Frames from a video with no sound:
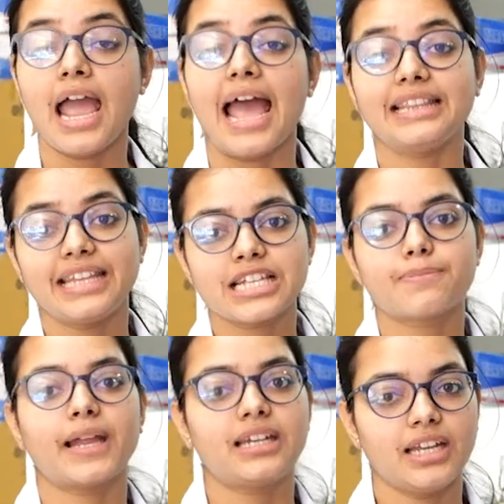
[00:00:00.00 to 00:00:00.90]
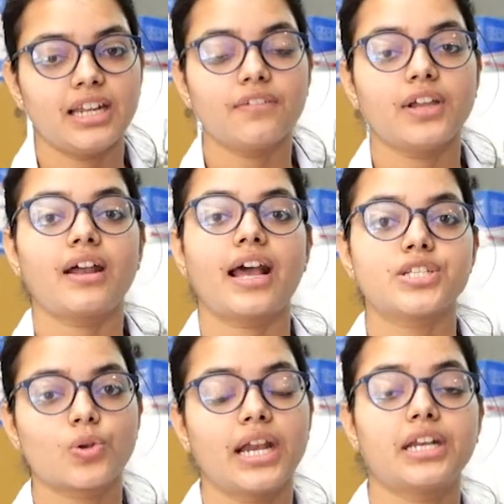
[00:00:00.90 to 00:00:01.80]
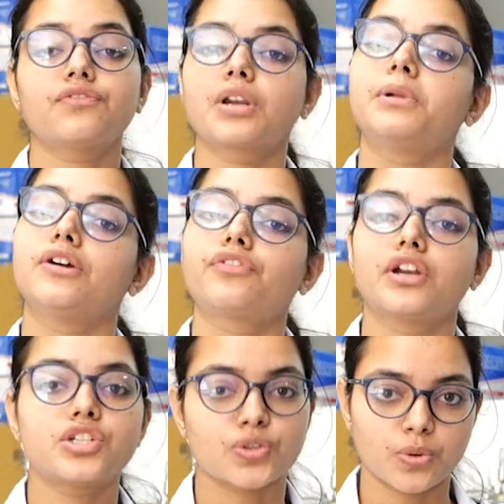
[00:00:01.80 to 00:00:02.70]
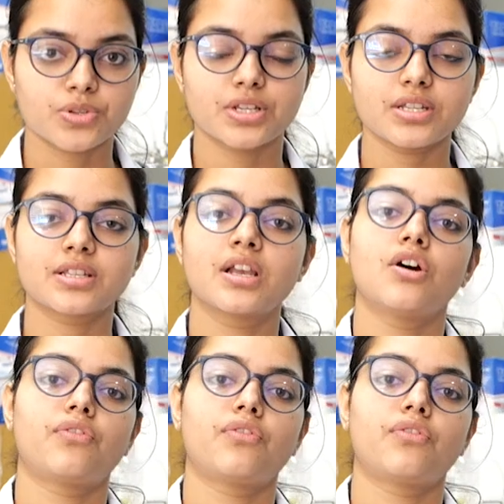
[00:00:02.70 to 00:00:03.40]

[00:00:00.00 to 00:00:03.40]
and these bacteria we are isolating from different sources.